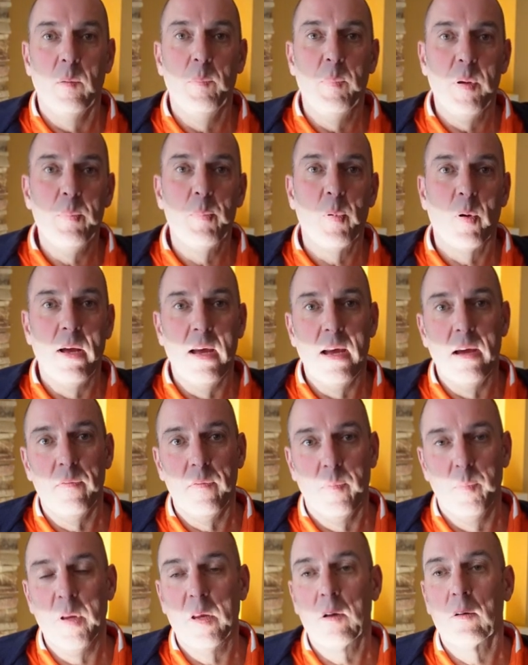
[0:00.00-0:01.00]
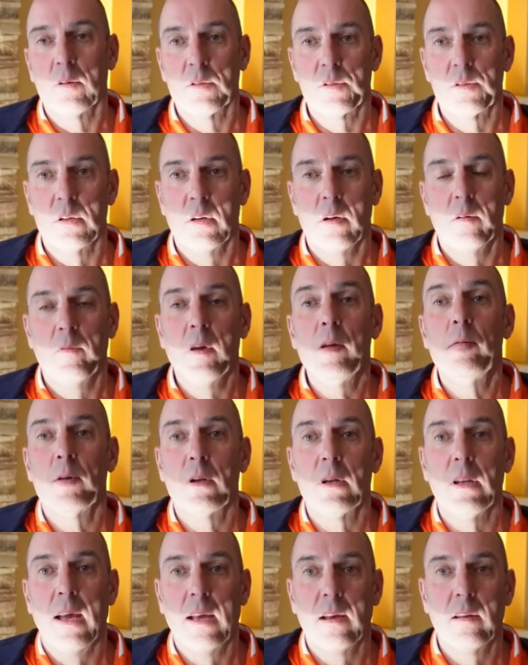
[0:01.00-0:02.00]
people have, because we
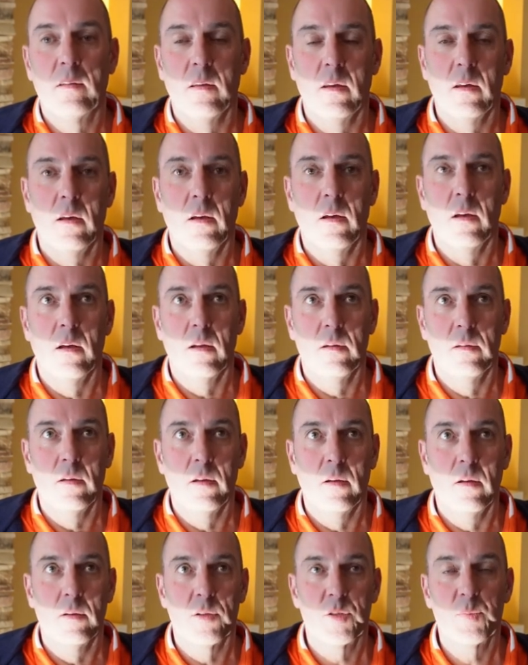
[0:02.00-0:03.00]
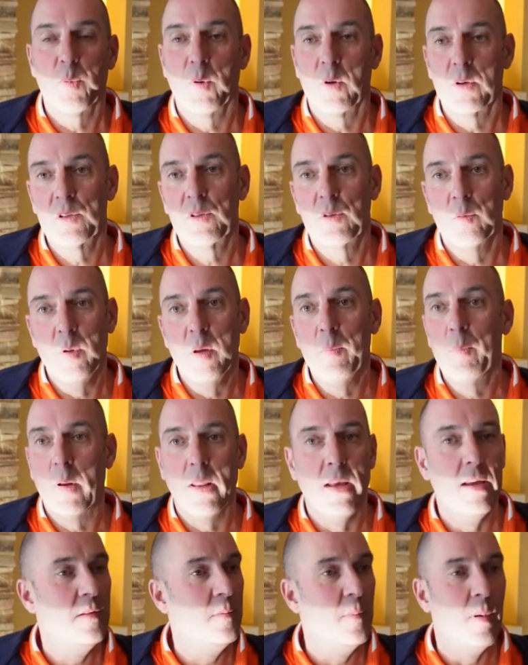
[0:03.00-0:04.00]
would like the sports to be
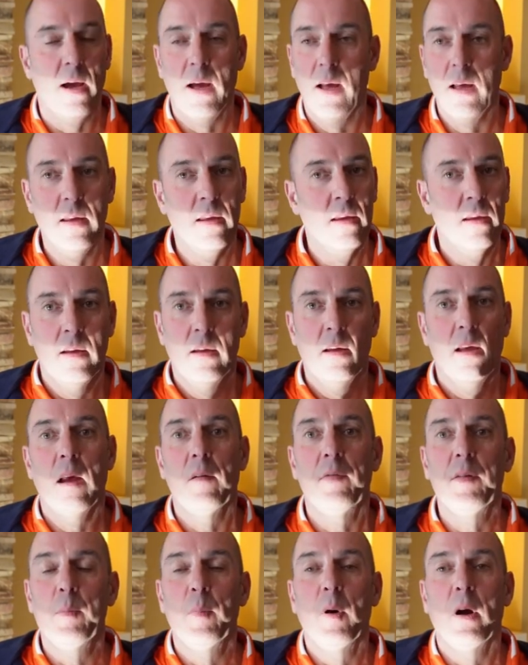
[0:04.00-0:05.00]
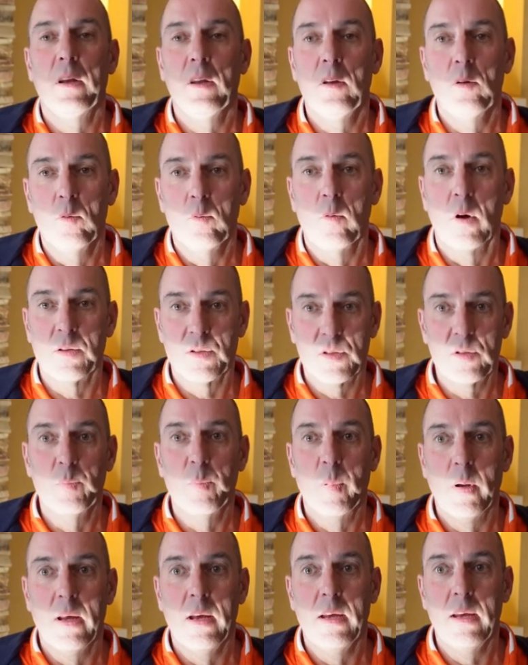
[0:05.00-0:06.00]
played by everybody who wants to
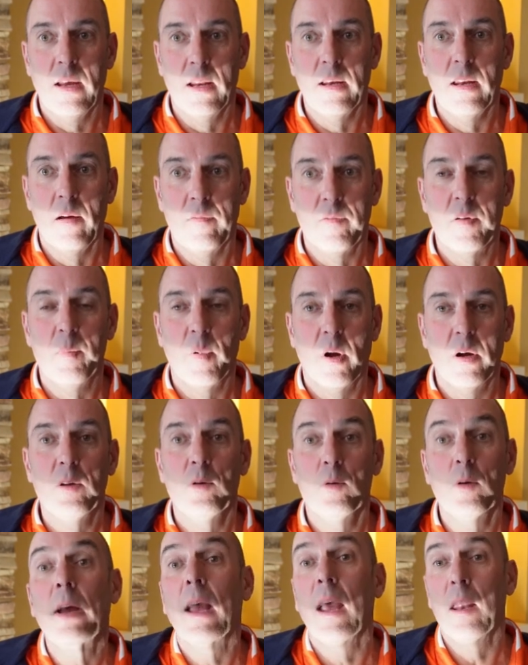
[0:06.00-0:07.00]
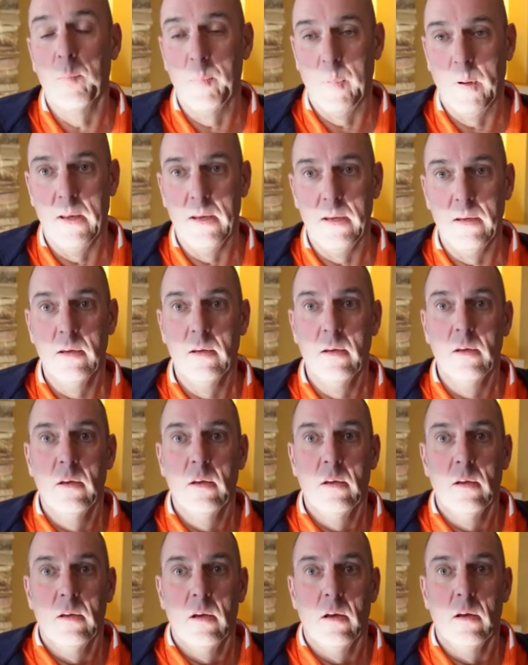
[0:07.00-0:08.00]
play and everybody who can play.
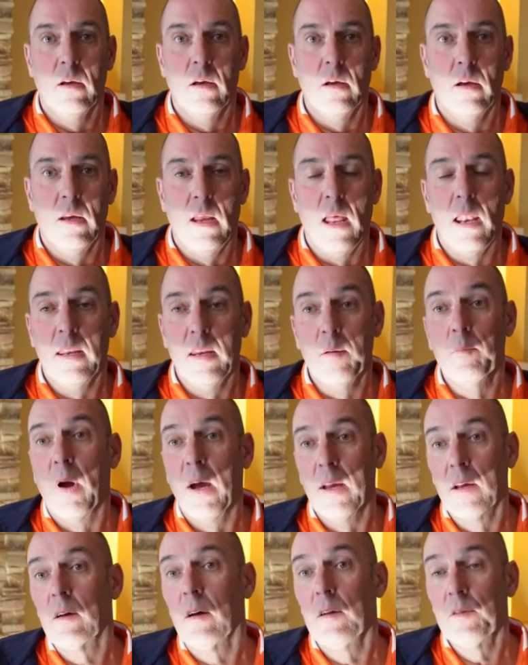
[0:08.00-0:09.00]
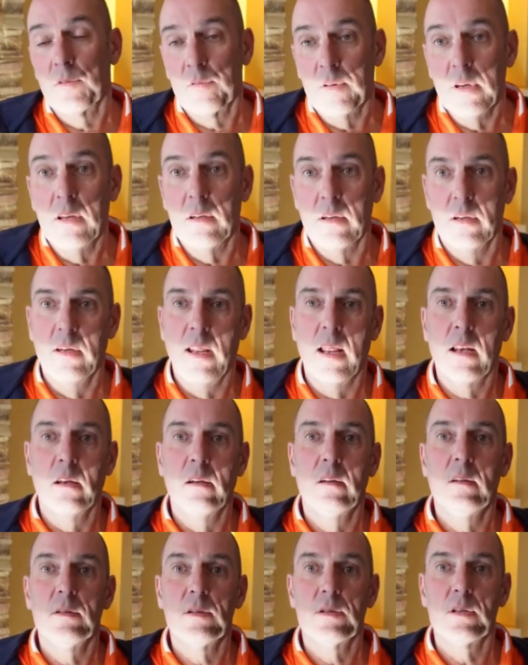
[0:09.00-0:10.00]
And in my country, in the
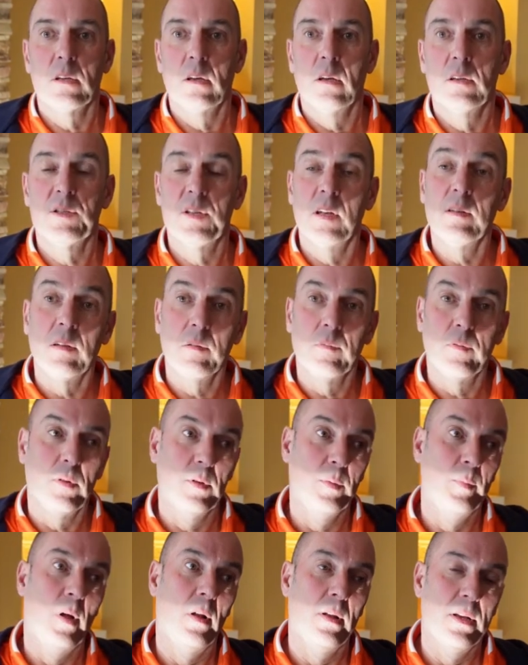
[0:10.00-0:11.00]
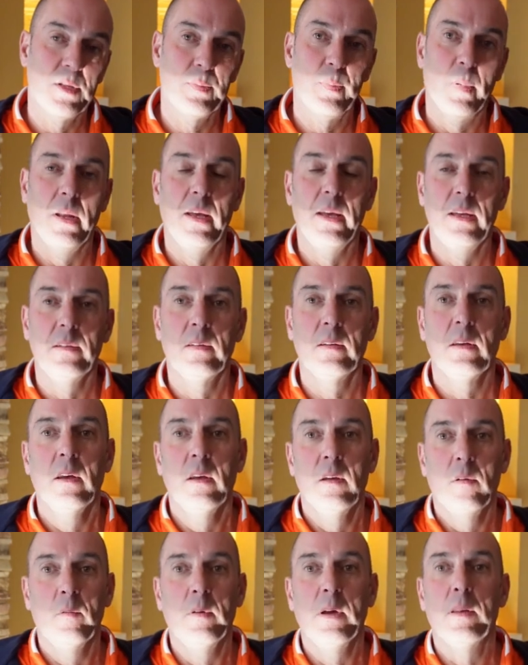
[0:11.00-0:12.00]
Netherlands, sitting volleyball is played
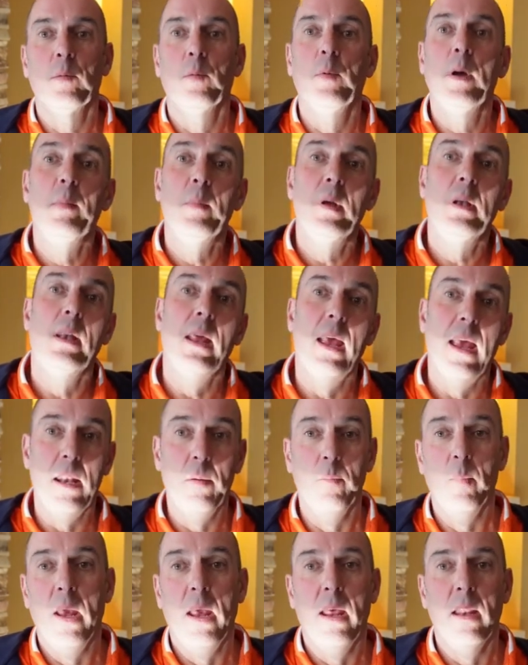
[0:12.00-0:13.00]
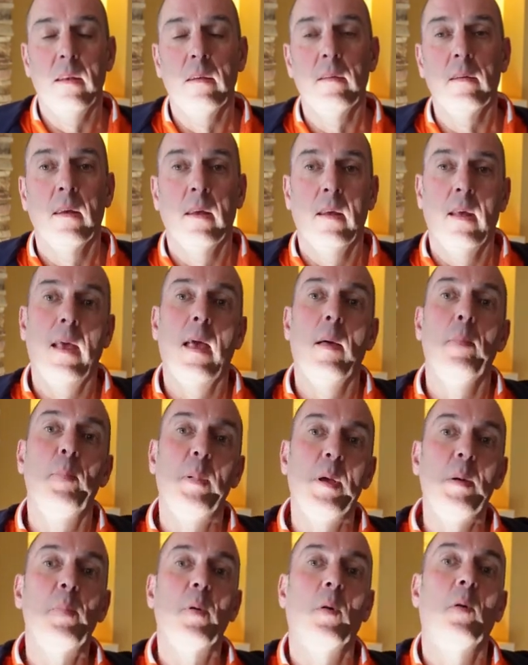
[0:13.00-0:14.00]
with women and men, and
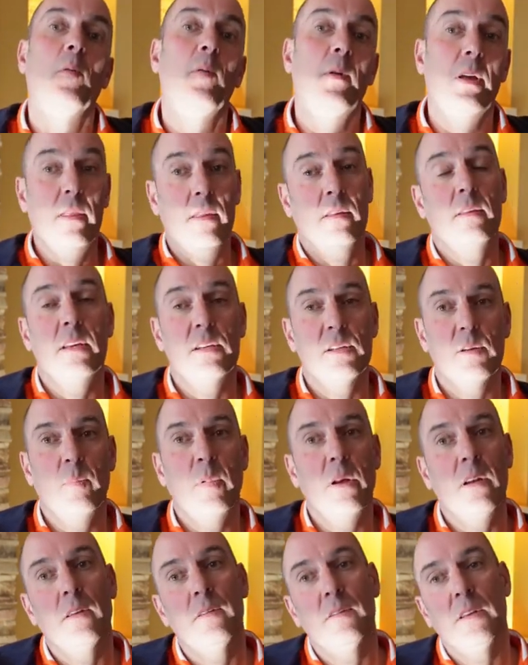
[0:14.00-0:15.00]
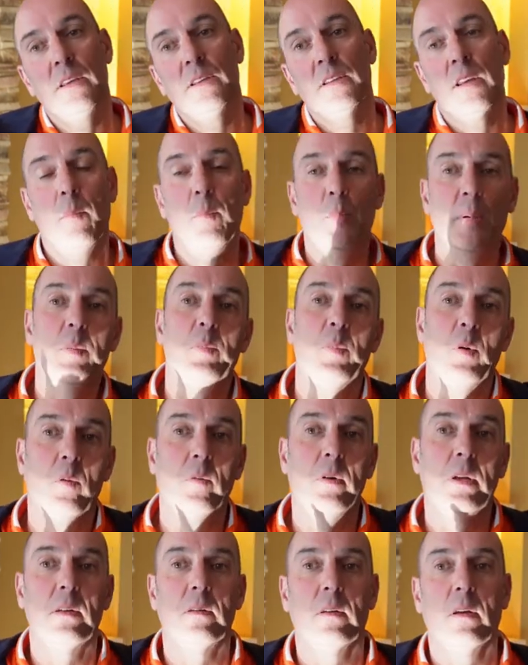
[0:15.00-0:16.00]
people with disabilities and people
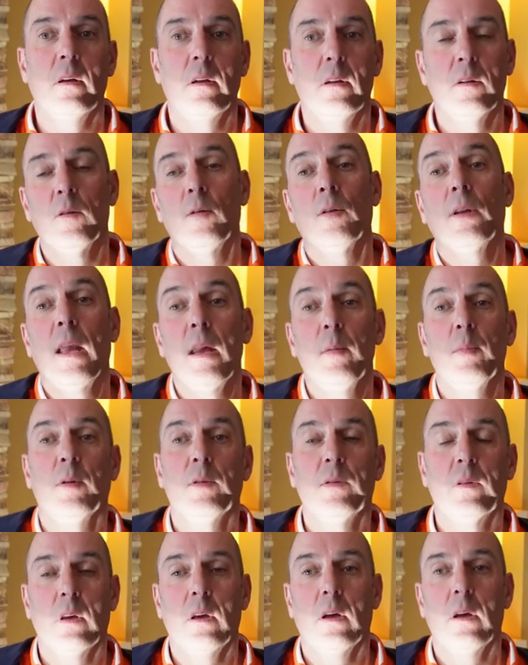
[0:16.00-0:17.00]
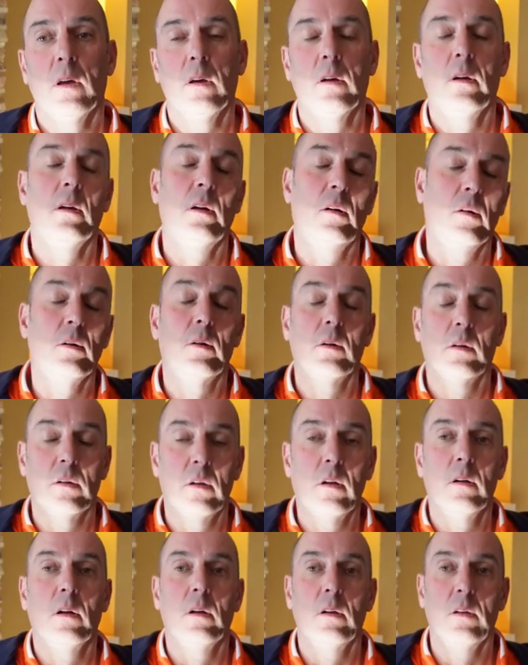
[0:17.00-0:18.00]
with non-abled or
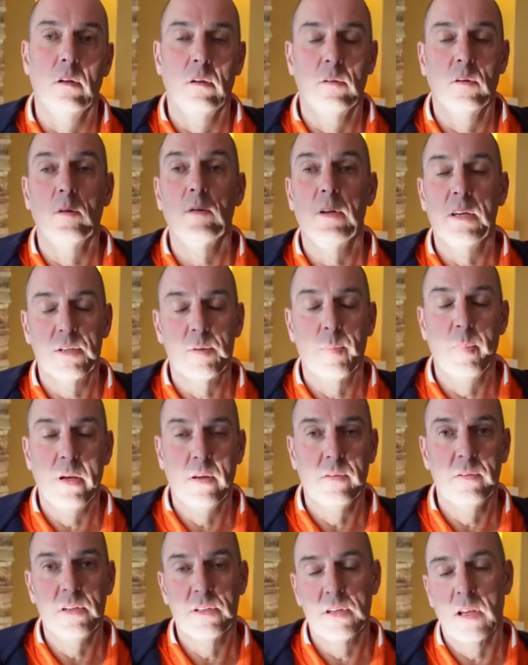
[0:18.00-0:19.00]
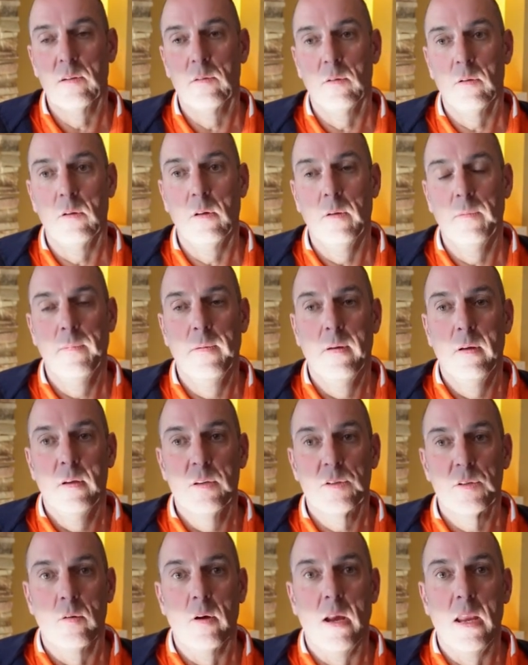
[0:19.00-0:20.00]
no disabilities at all.
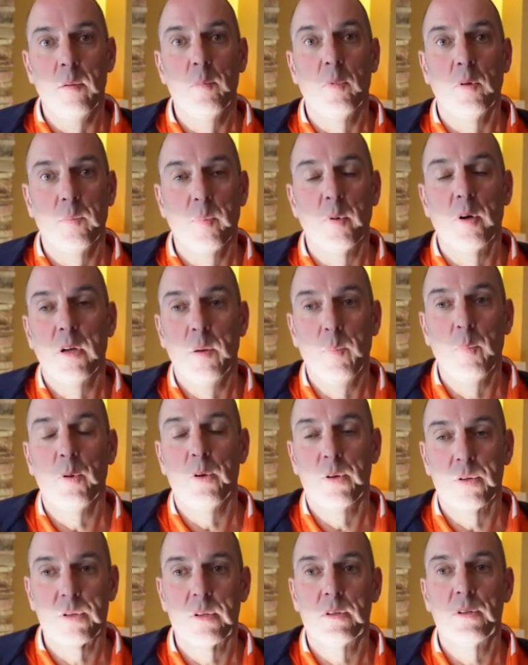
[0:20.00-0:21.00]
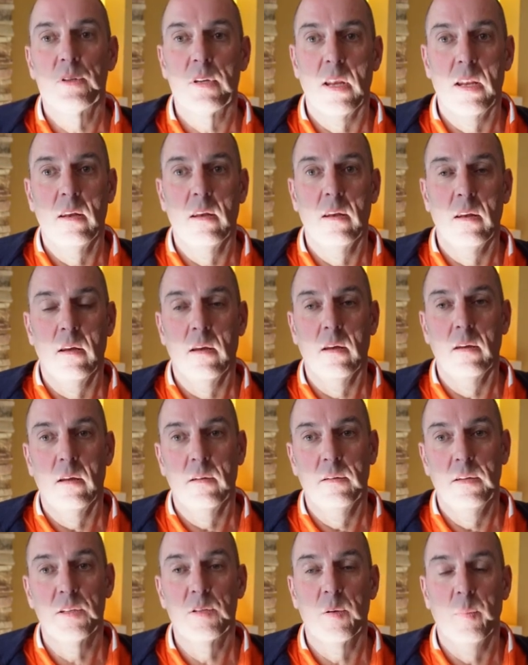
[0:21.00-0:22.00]
So able-bodied persons and
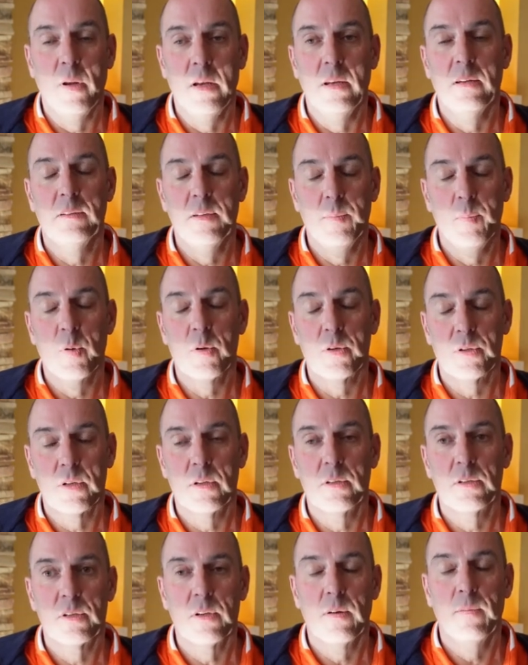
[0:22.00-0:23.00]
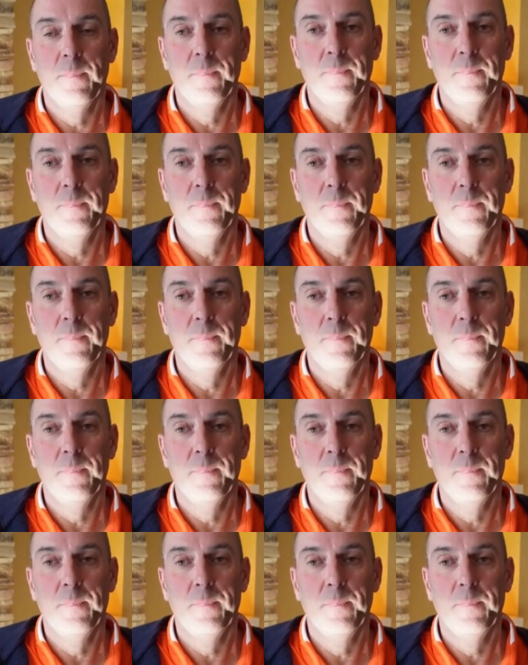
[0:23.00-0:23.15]
disability persons.